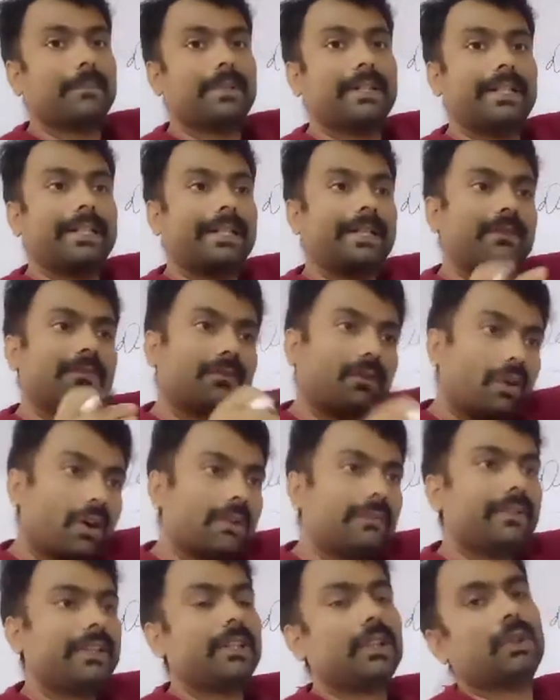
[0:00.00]

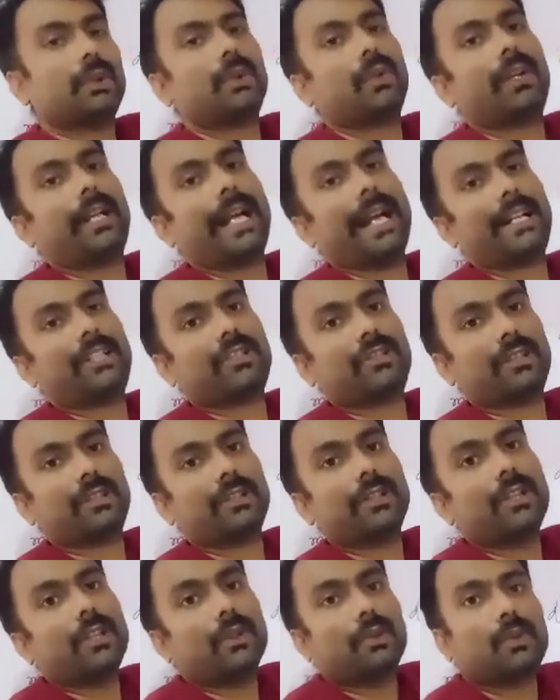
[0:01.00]
involved into your
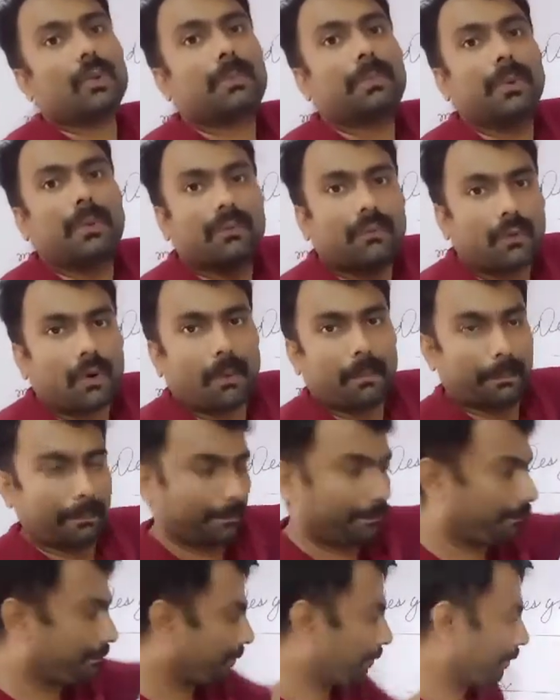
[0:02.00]
action to perform.
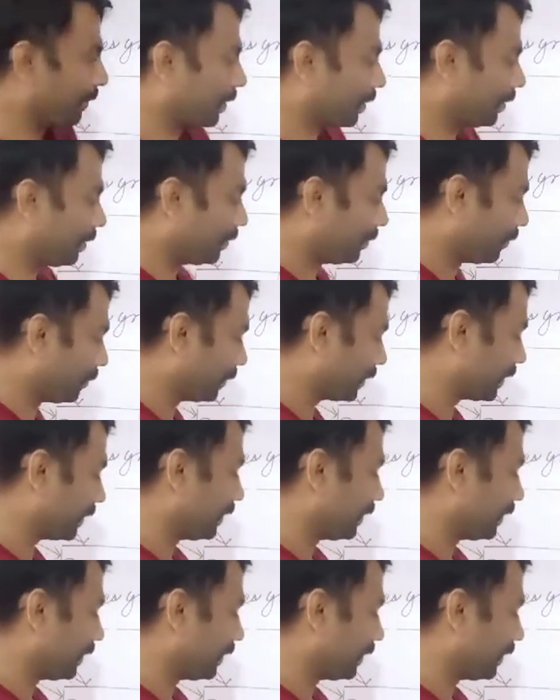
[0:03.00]
Okay,